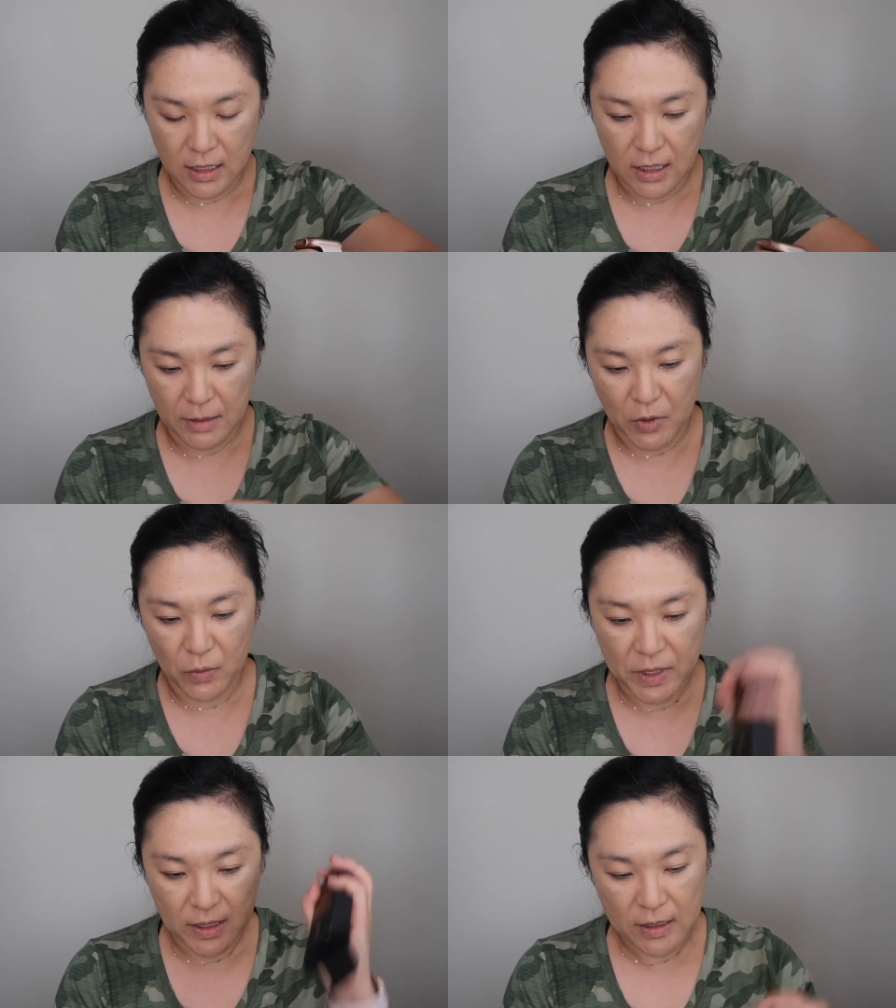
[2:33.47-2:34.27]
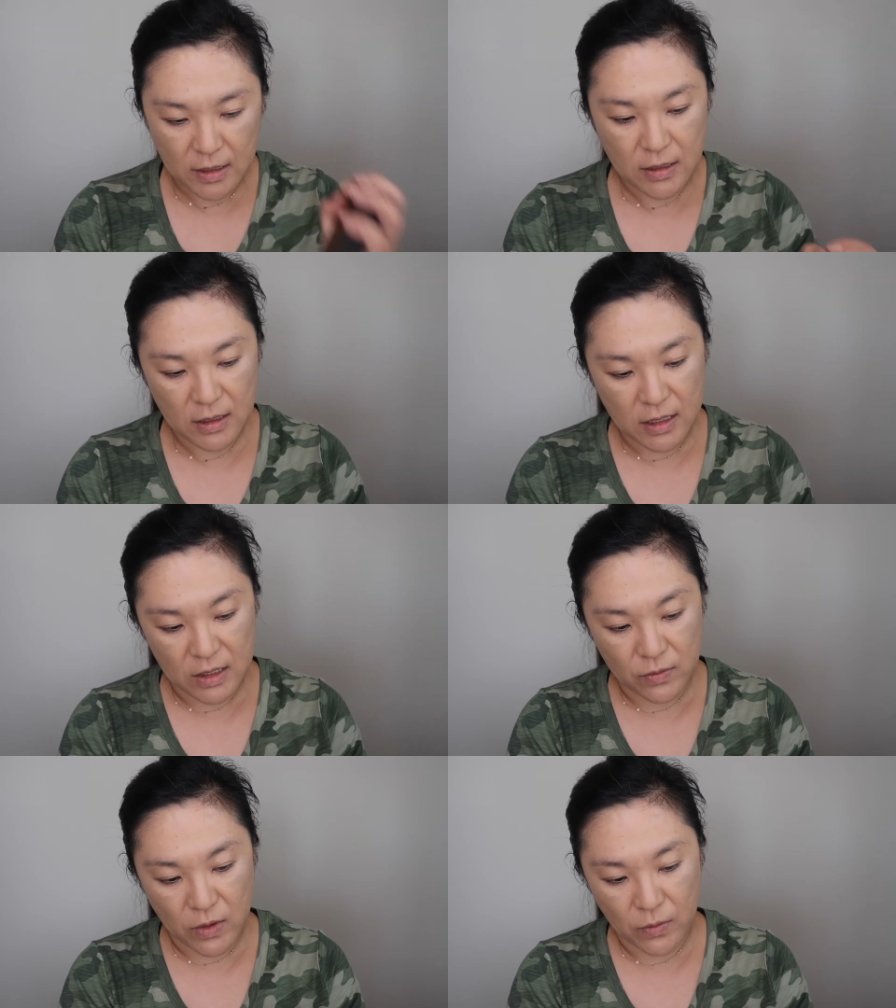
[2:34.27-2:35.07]
and I'm hoping
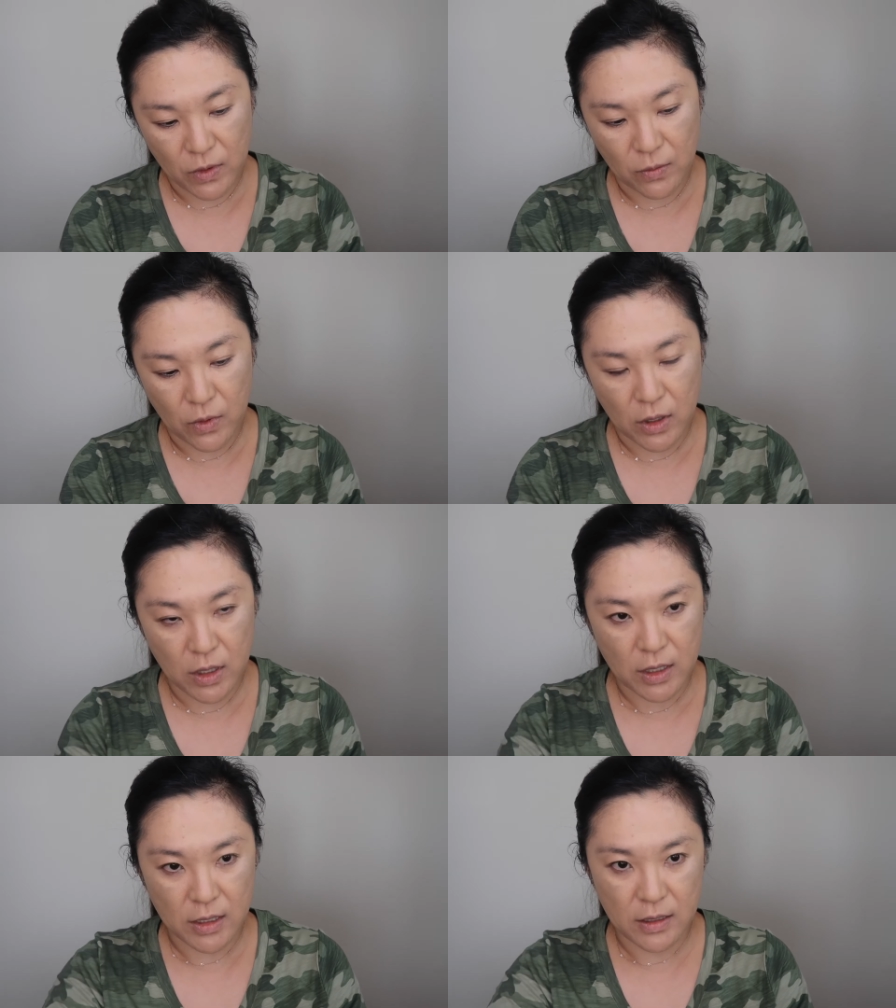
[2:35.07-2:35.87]
this one will work.